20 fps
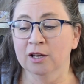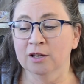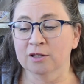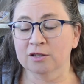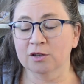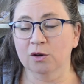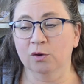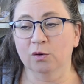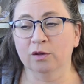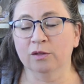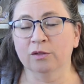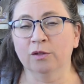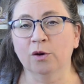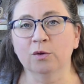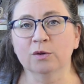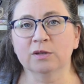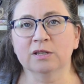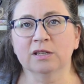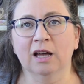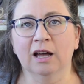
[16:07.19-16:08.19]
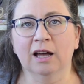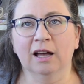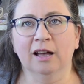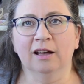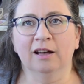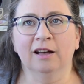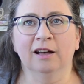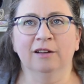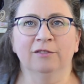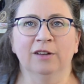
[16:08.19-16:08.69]
So those
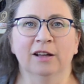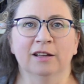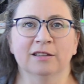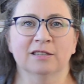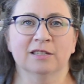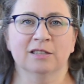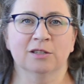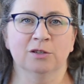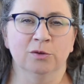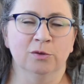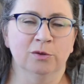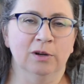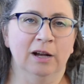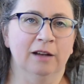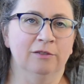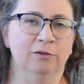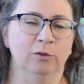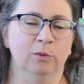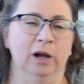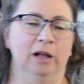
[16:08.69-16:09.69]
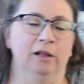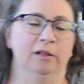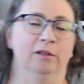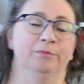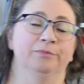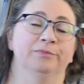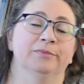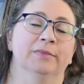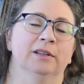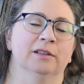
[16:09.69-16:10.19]
of us who have,
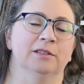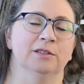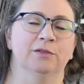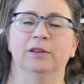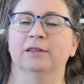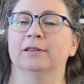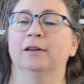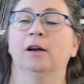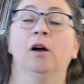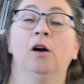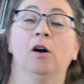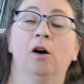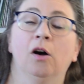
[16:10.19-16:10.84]
well, let's face it,